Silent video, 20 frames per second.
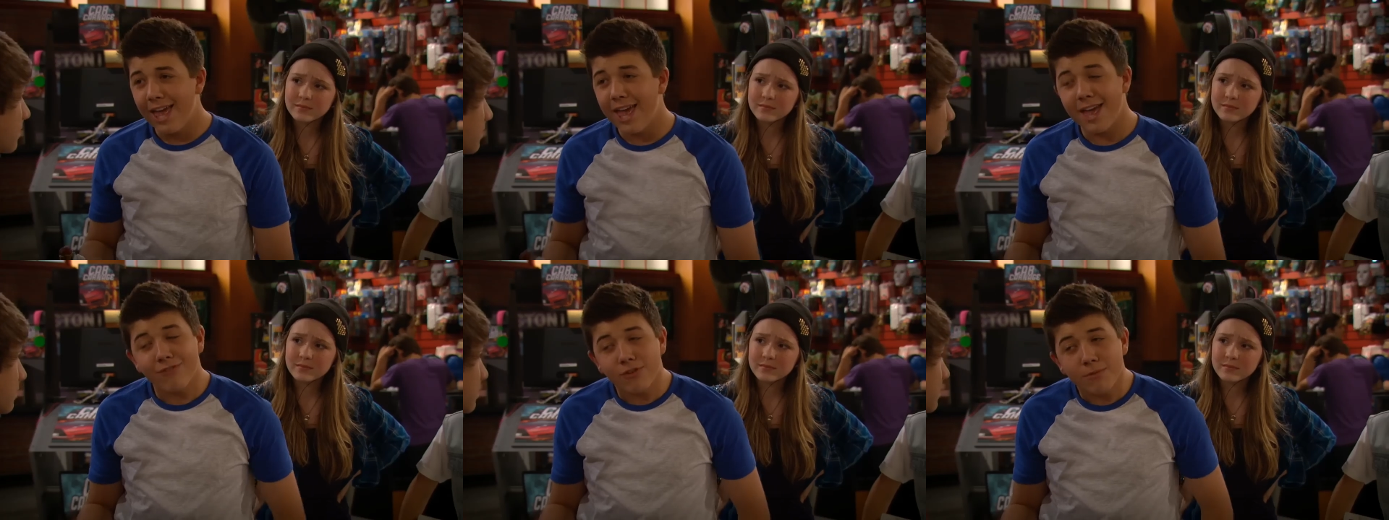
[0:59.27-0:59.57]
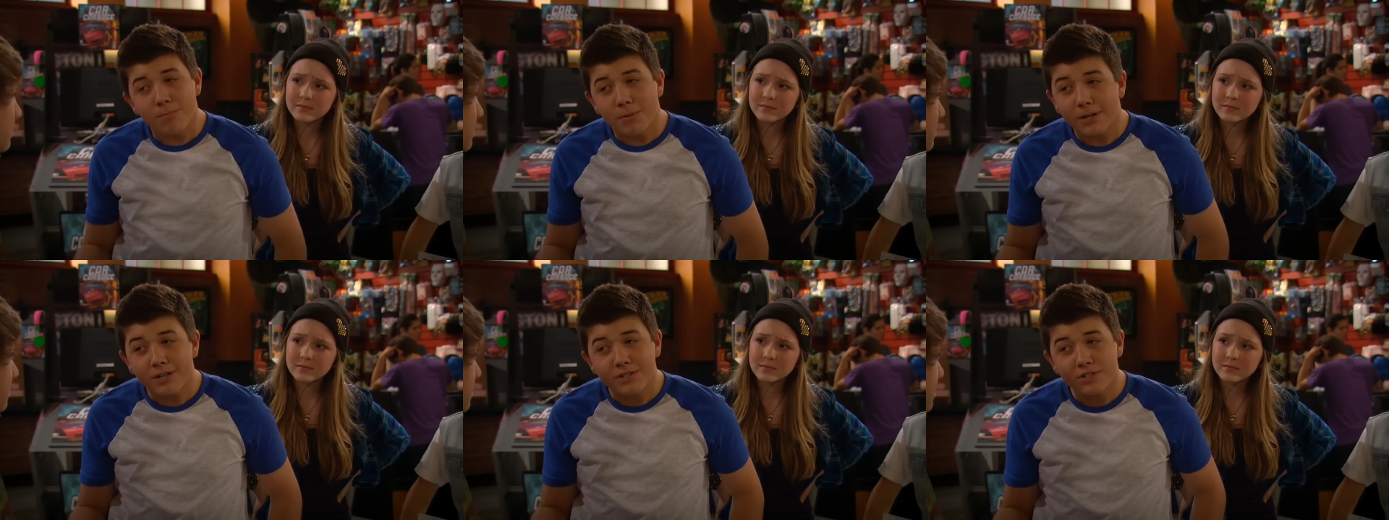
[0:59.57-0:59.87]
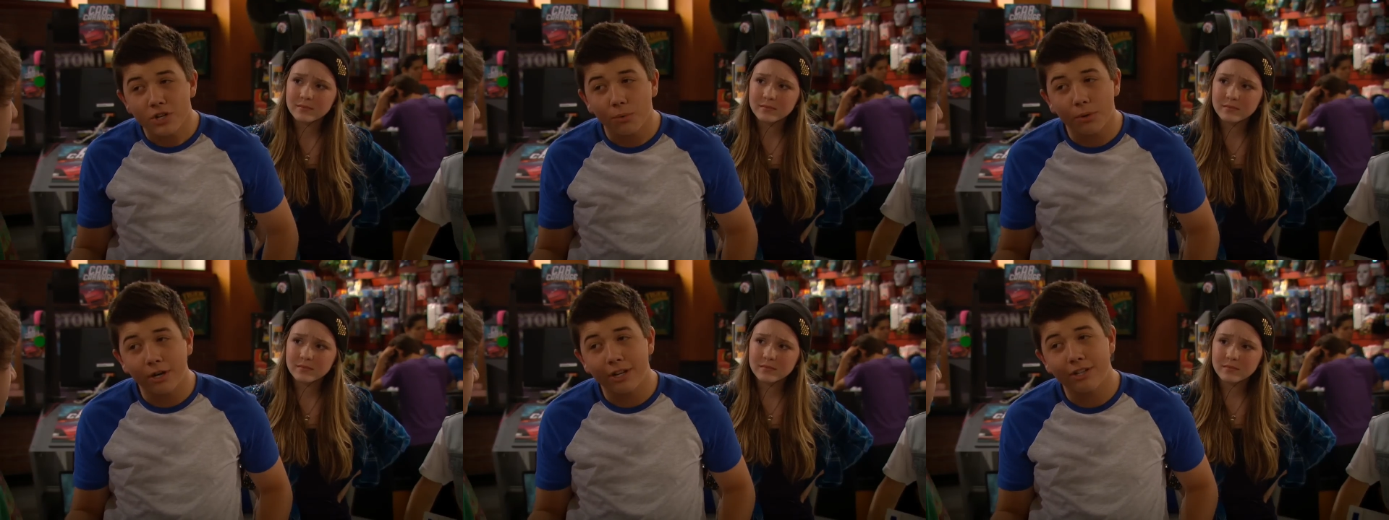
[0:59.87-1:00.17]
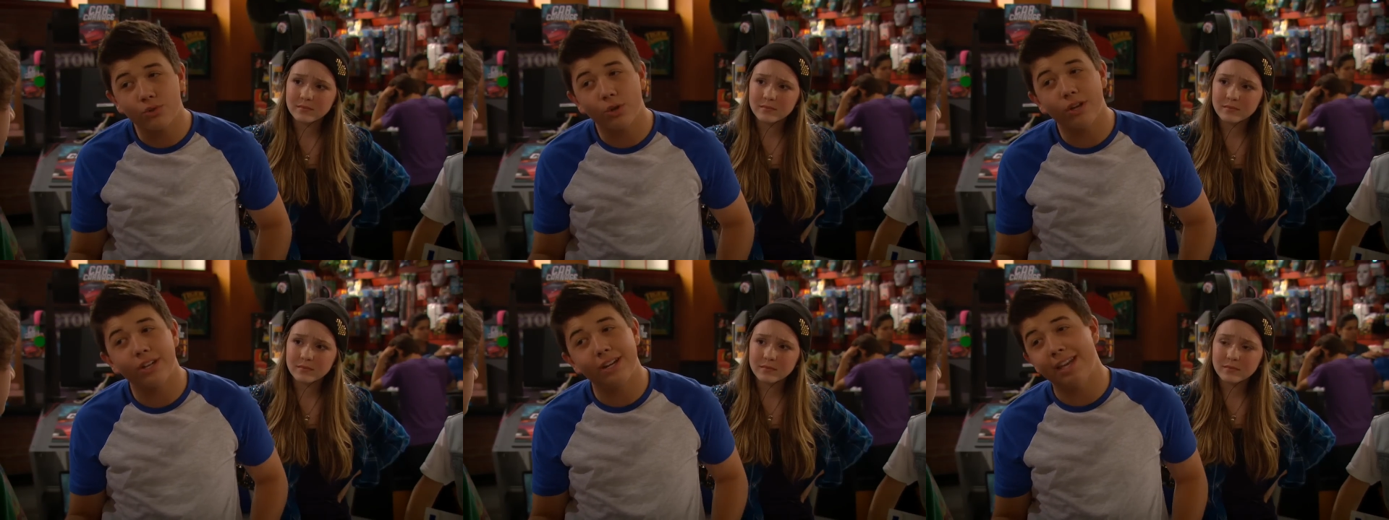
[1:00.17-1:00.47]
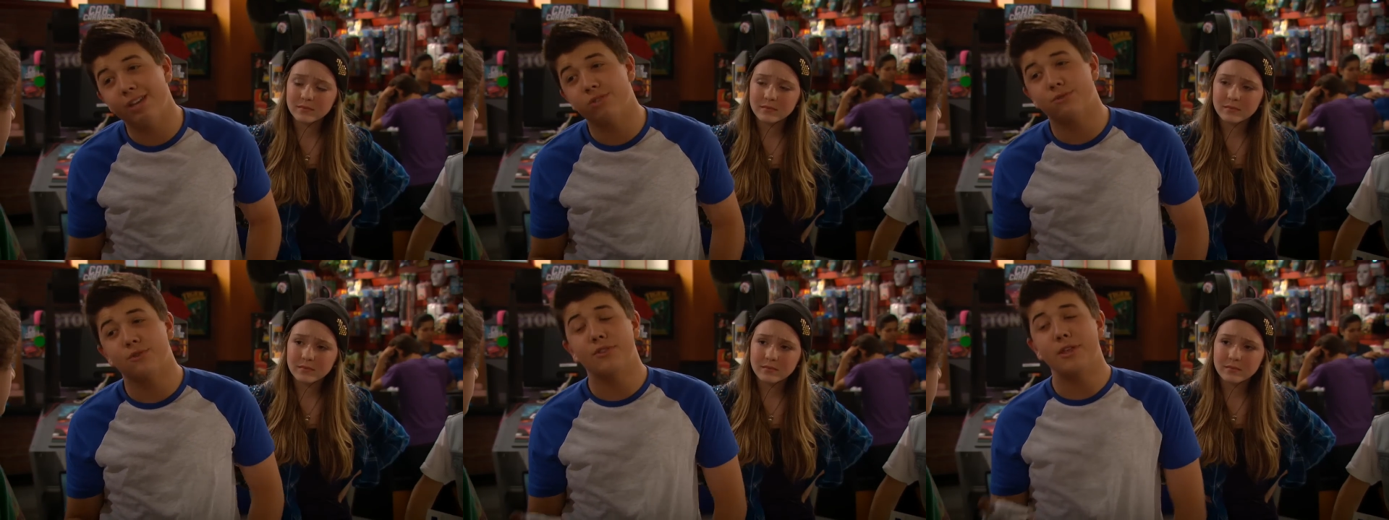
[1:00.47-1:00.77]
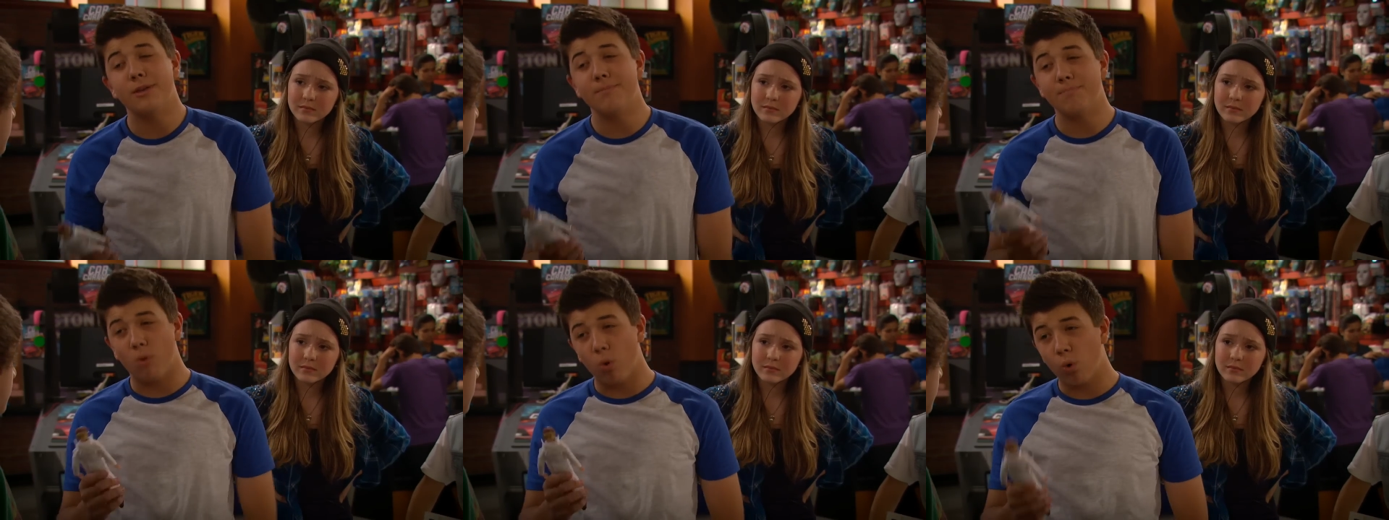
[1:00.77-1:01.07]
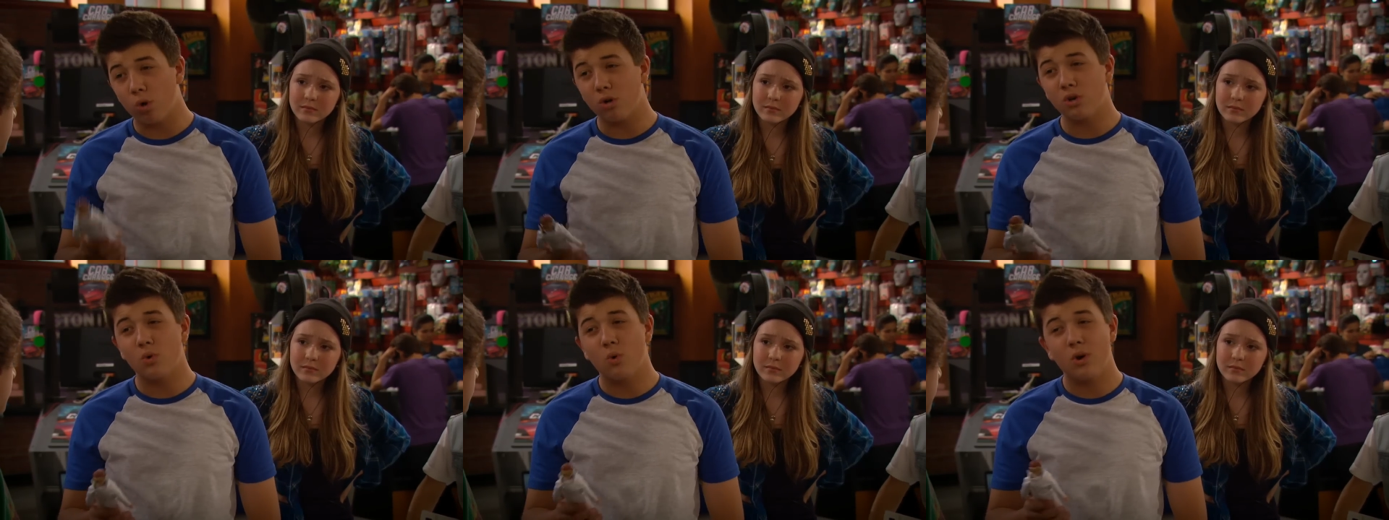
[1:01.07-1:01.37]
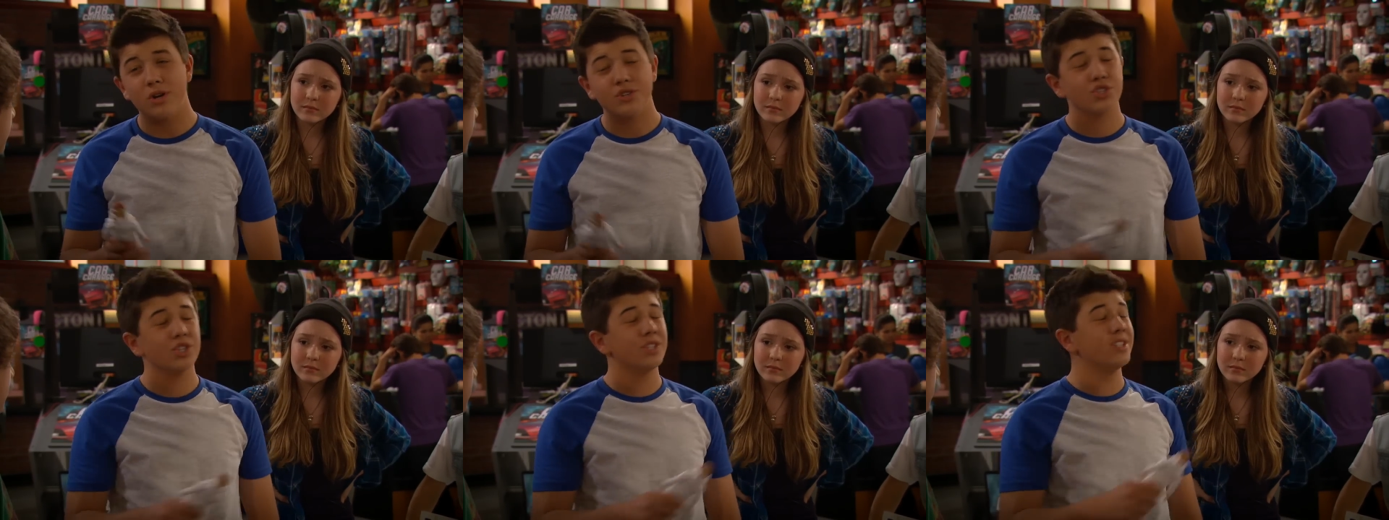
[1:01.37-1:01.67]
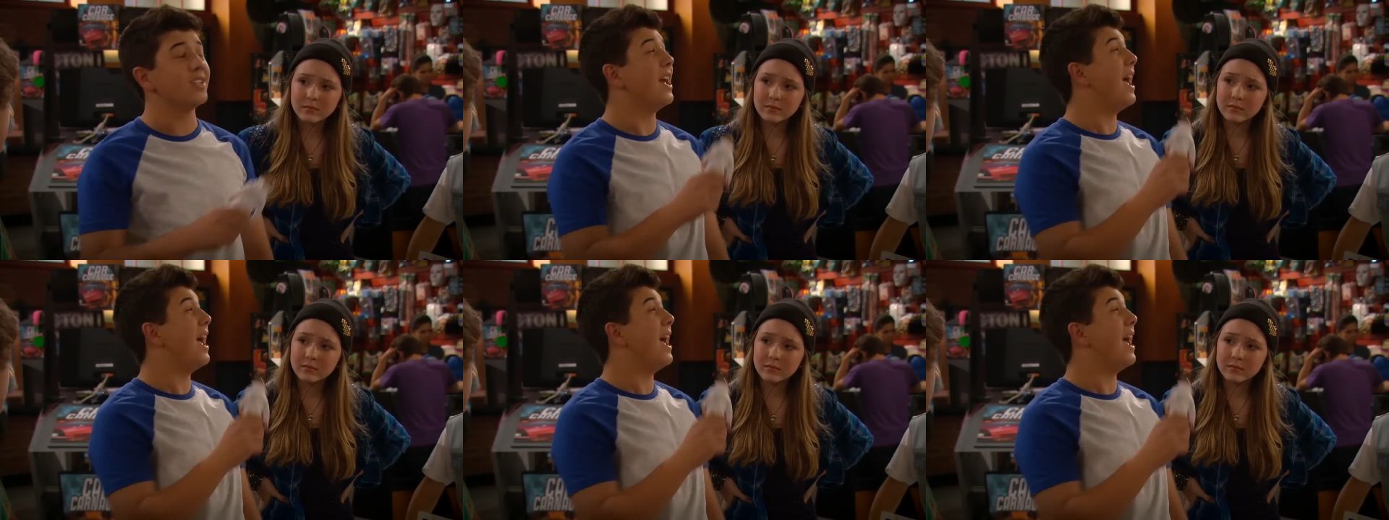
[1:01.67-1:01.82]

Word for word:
Speaker 1: everybody's already trying to answer the important questions,